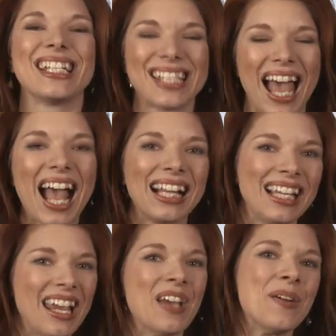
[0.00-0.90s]

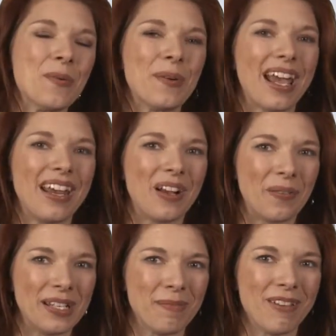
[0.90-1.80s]
exactly what I had
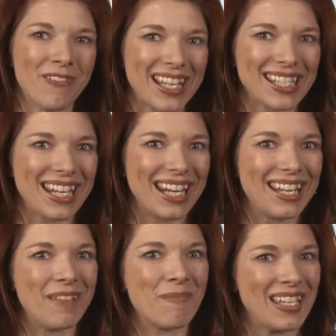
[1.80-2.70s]
always been
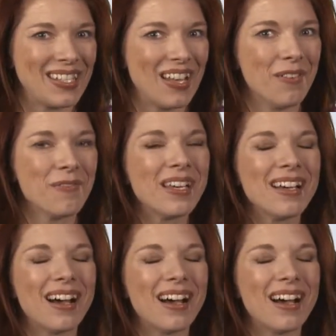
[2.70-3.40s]
fascinated in myself.